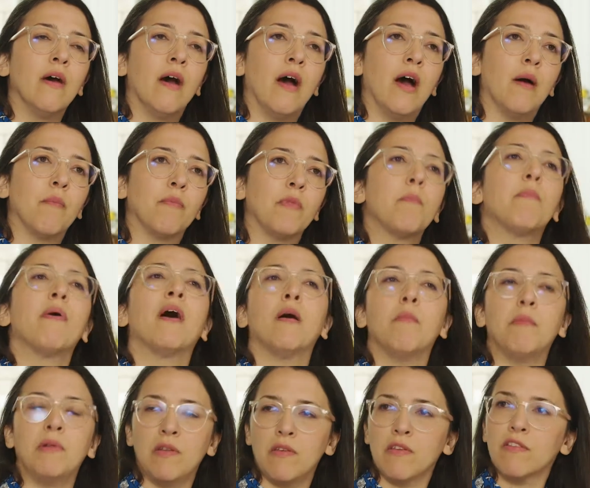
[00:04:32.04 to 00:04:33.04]
The
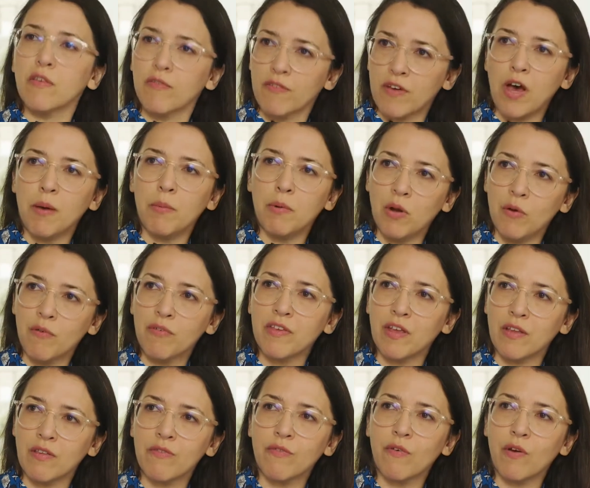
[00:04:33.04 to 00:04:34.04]
permanence of carbon
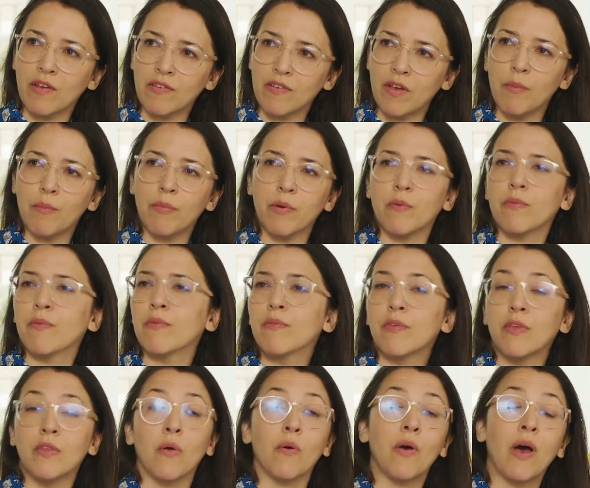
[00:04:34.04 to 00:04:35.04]
offsets, for example,
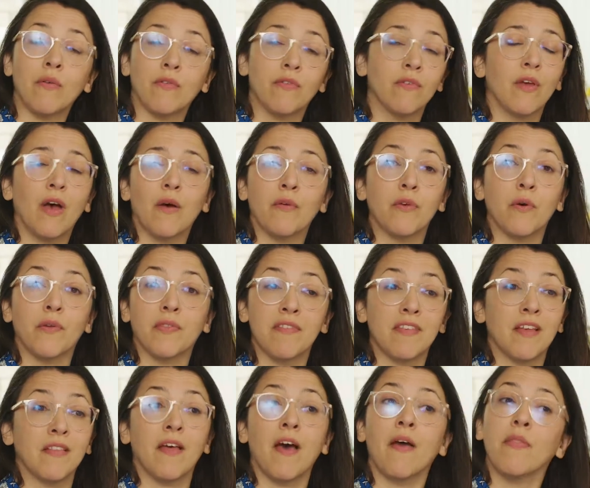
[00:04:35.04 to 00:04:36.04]
how do you
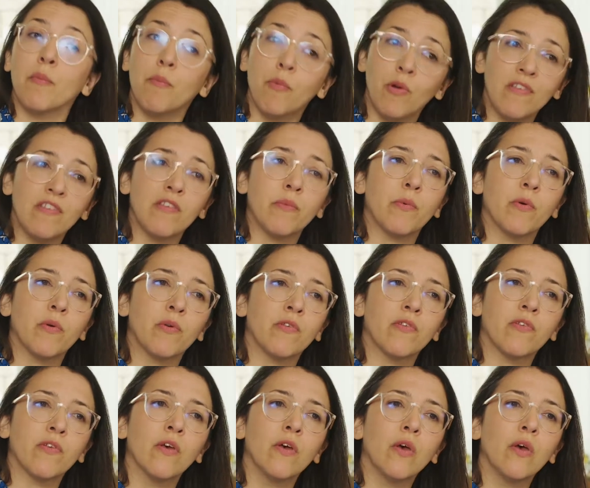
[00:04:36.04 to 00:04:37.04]
understand that? And the
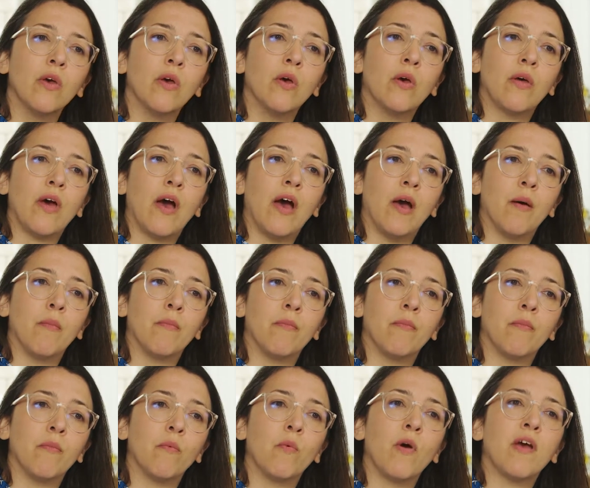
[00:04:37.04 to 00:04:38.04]
principles
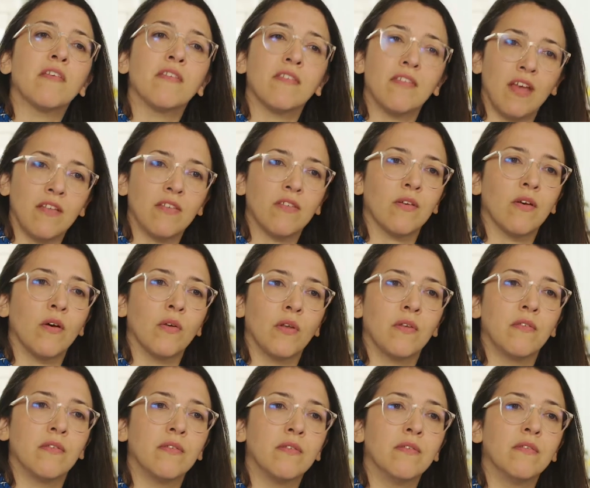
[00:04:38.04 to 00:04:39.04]
were set
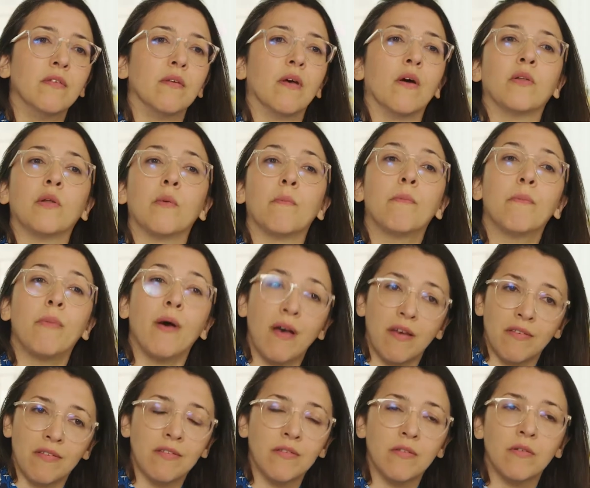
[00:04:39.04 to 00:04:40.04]
on a
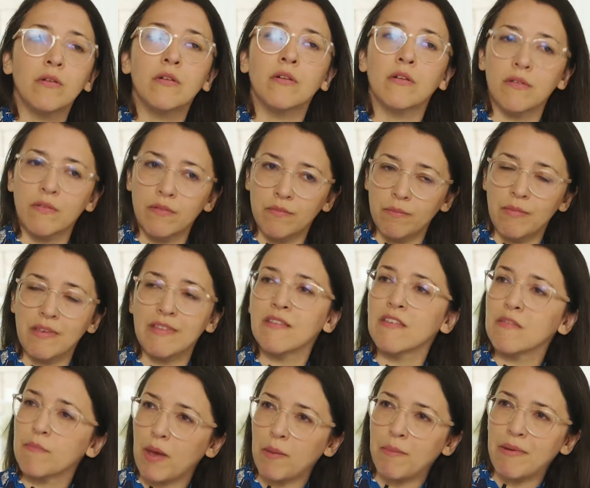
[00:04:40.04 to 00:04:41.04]
personal,
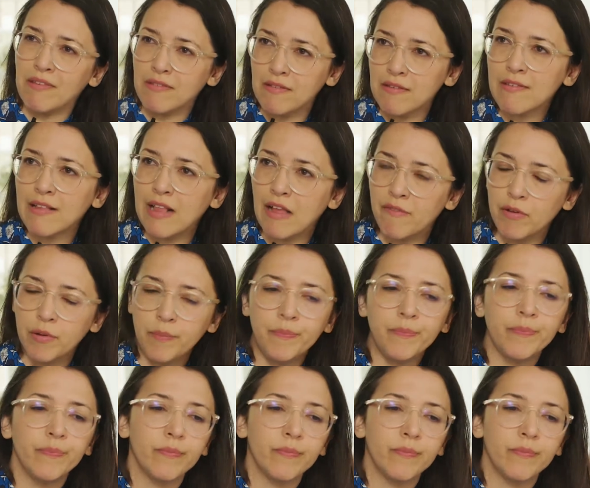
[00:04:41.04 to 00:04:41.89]
business by business level.